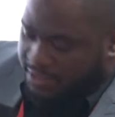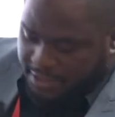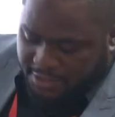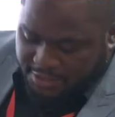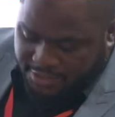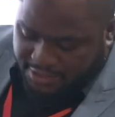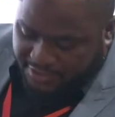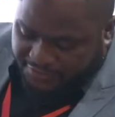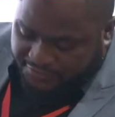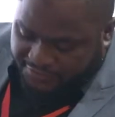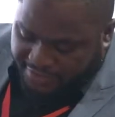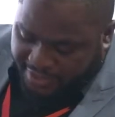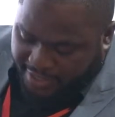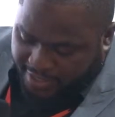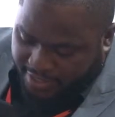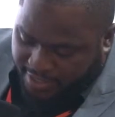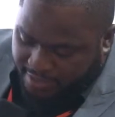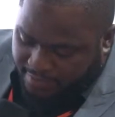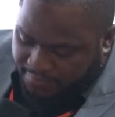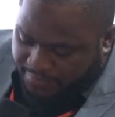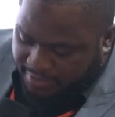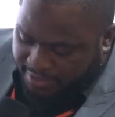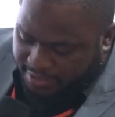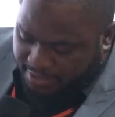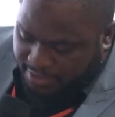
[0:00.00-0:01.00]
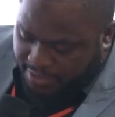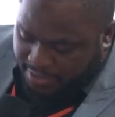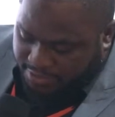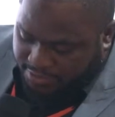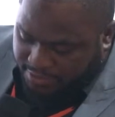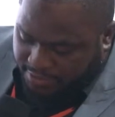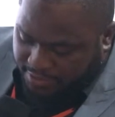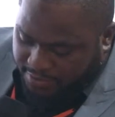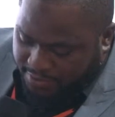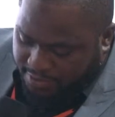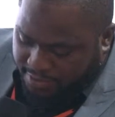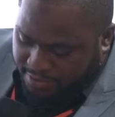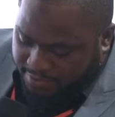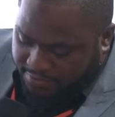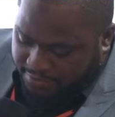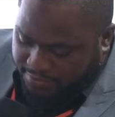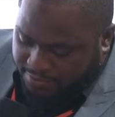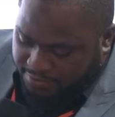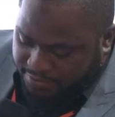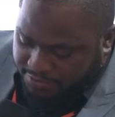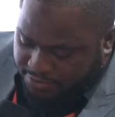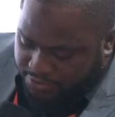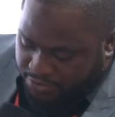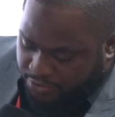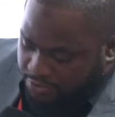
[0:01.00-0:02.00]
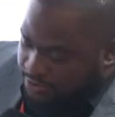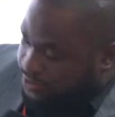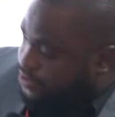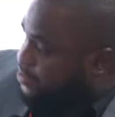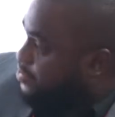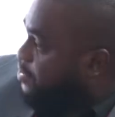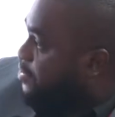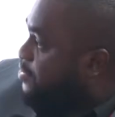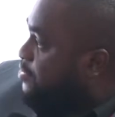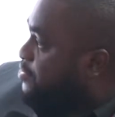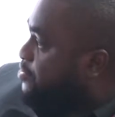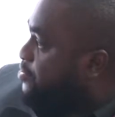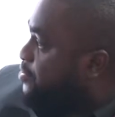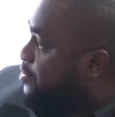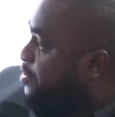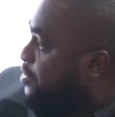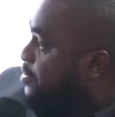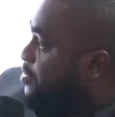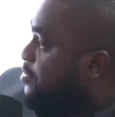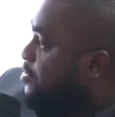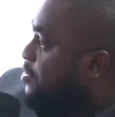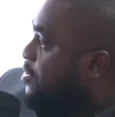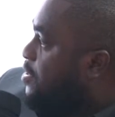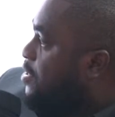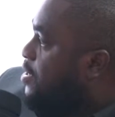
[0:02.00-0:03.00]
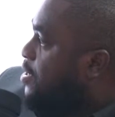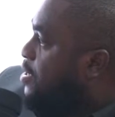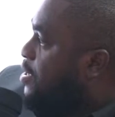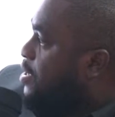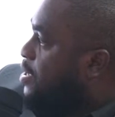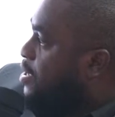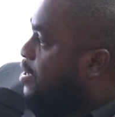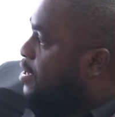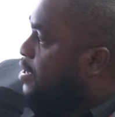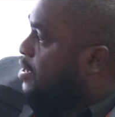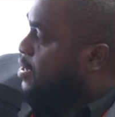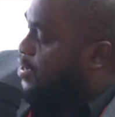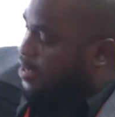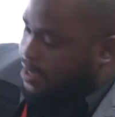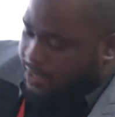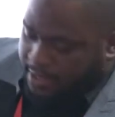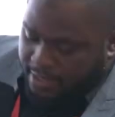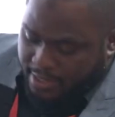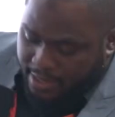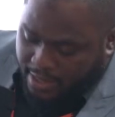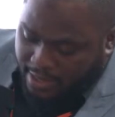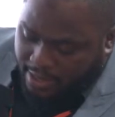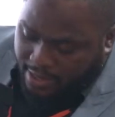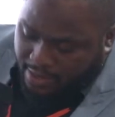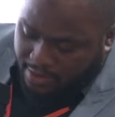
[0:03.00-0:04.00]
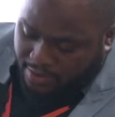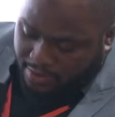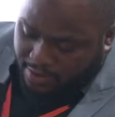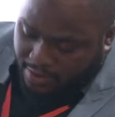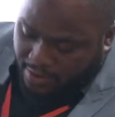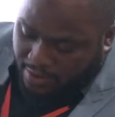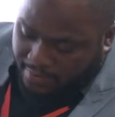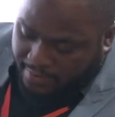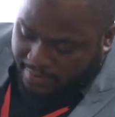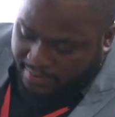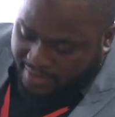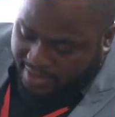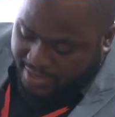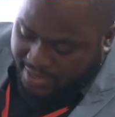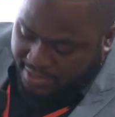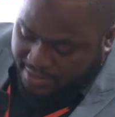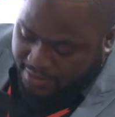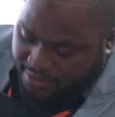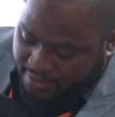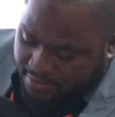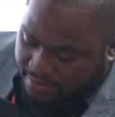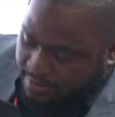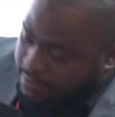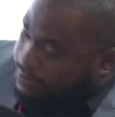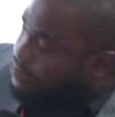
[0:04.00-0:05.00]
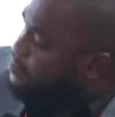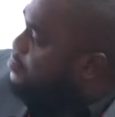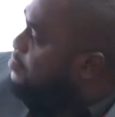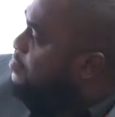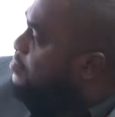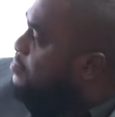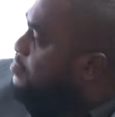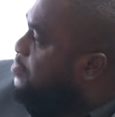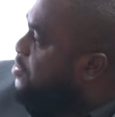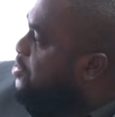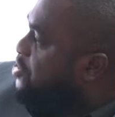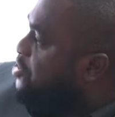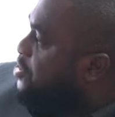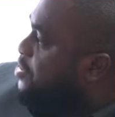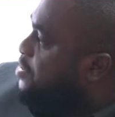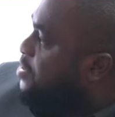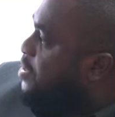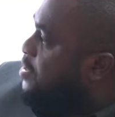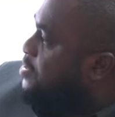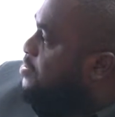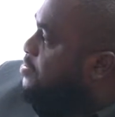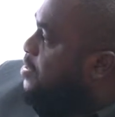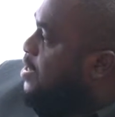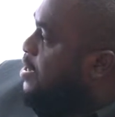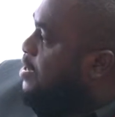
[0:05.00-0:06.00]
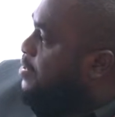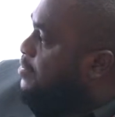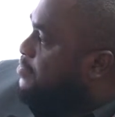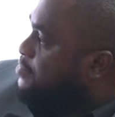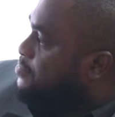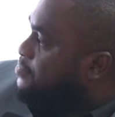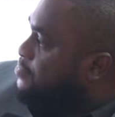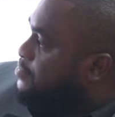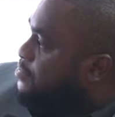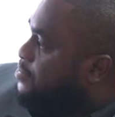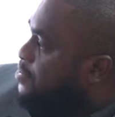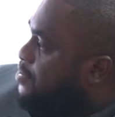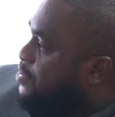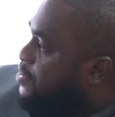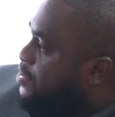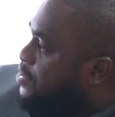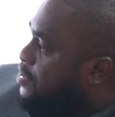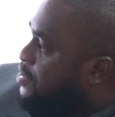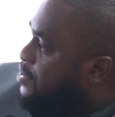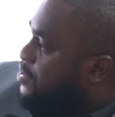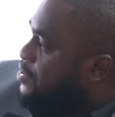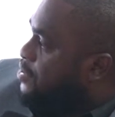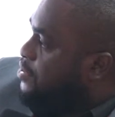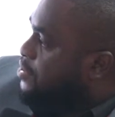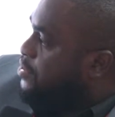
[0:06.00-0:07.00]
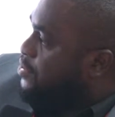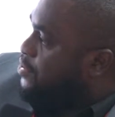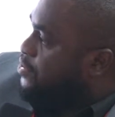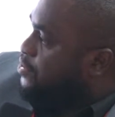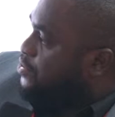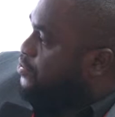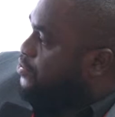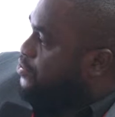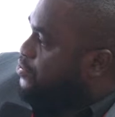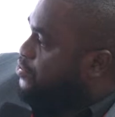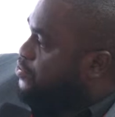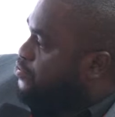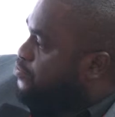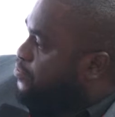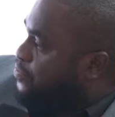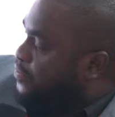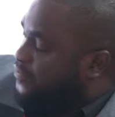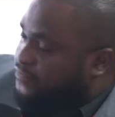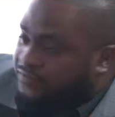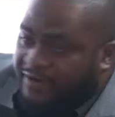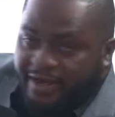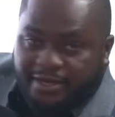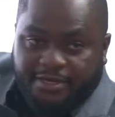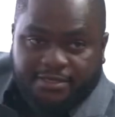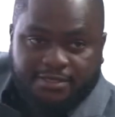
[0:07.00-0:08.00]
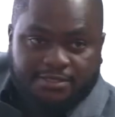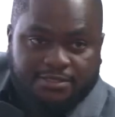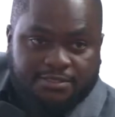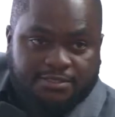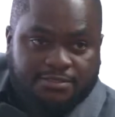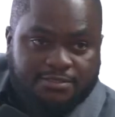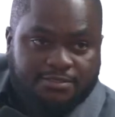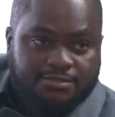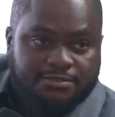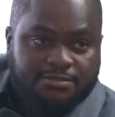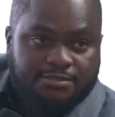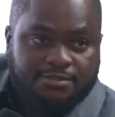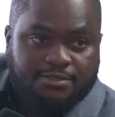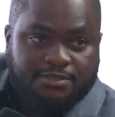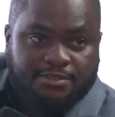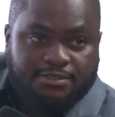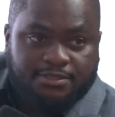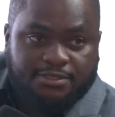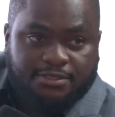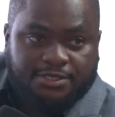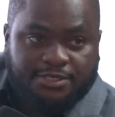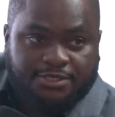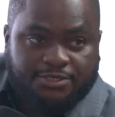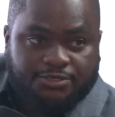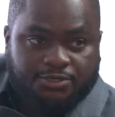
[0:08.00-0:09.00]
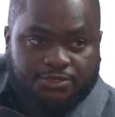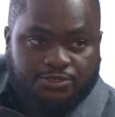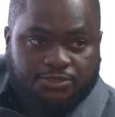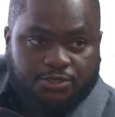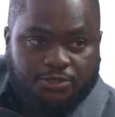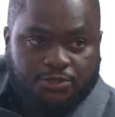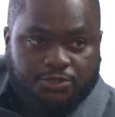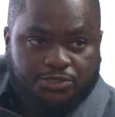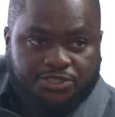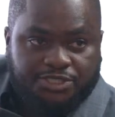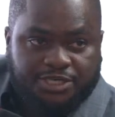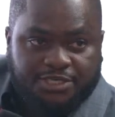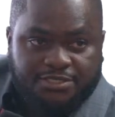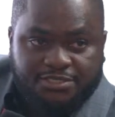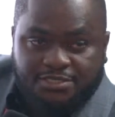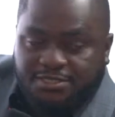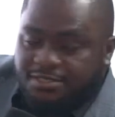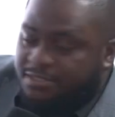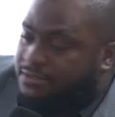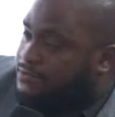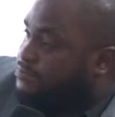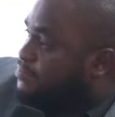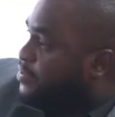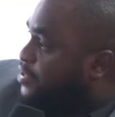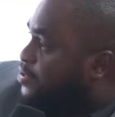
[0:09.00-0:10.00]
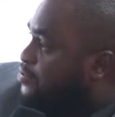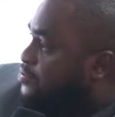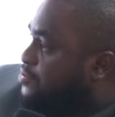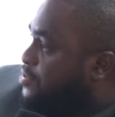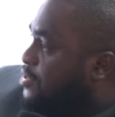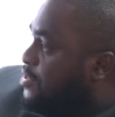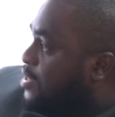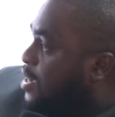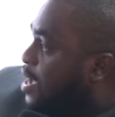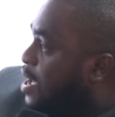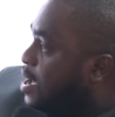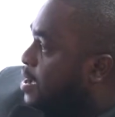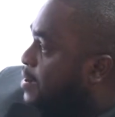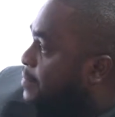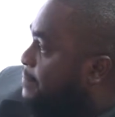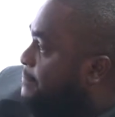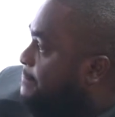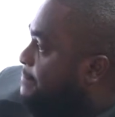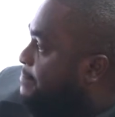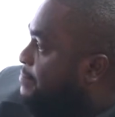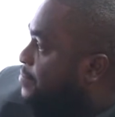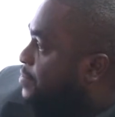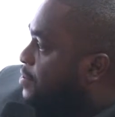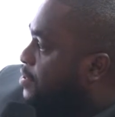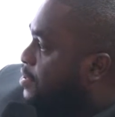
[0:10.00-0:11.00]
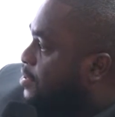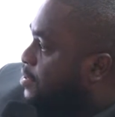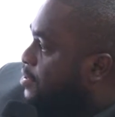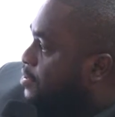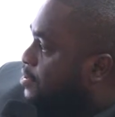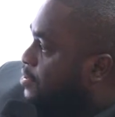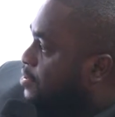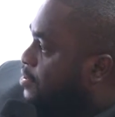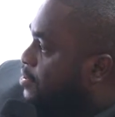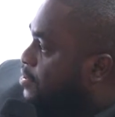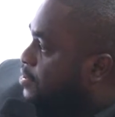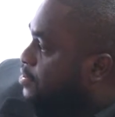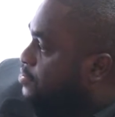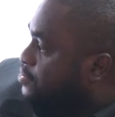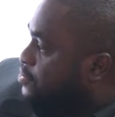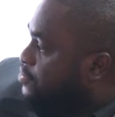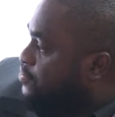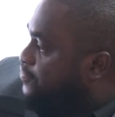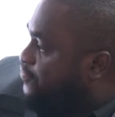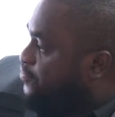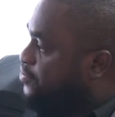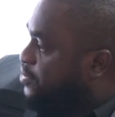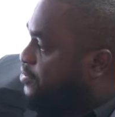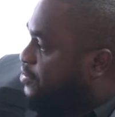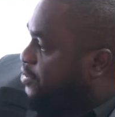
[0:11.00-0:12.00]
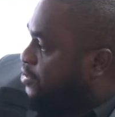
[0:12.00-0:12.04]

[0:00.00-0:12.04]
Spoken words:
East African company, as shown in the screen, and our main mission is to provide digital solutions by using these future